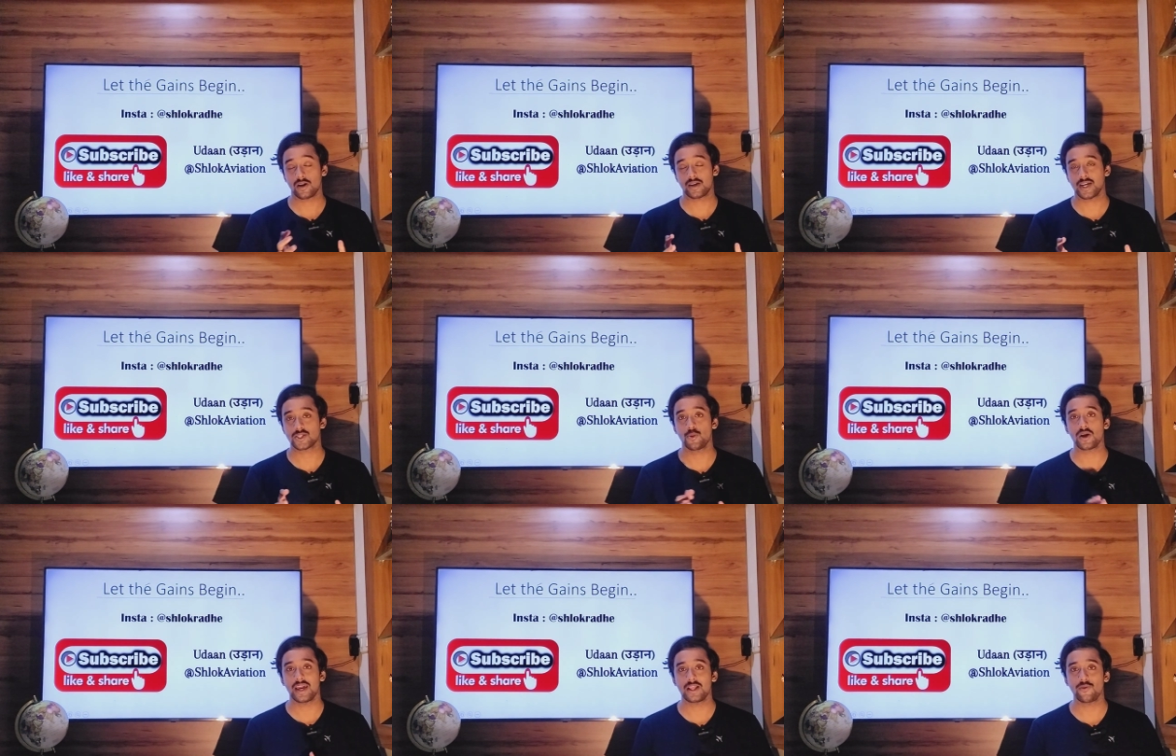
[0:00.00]
textbook
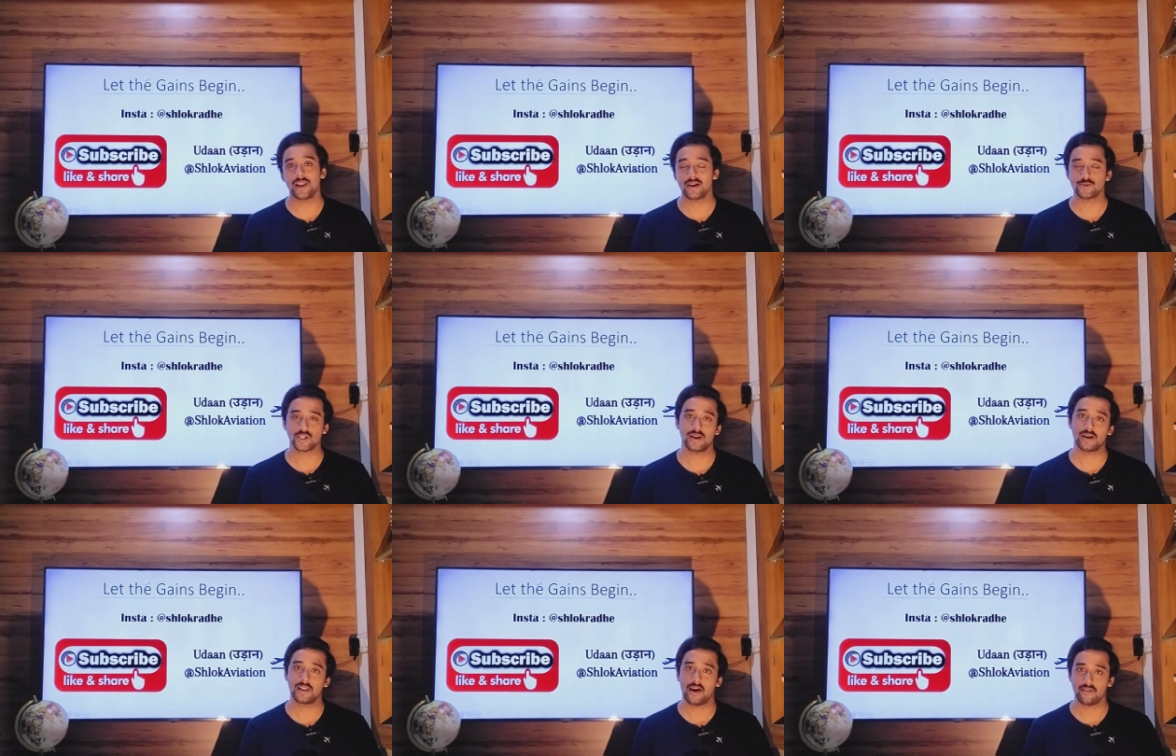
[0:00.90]
Keith Williams
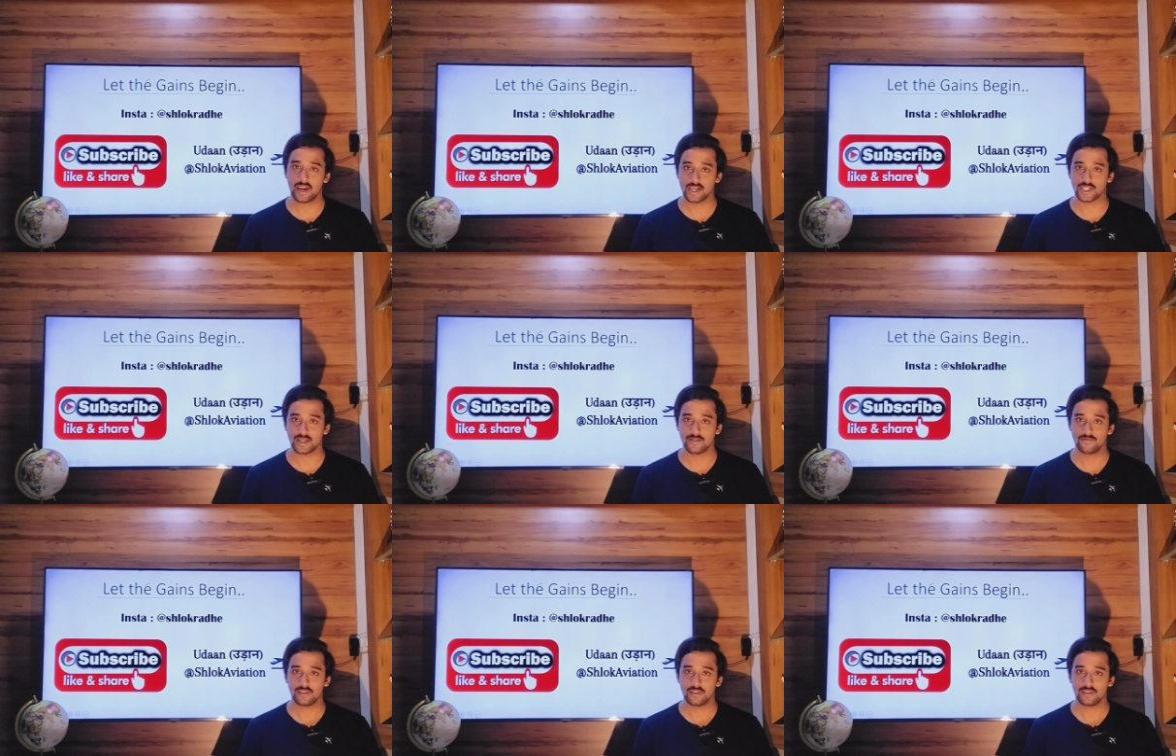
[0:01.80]
General Navigation.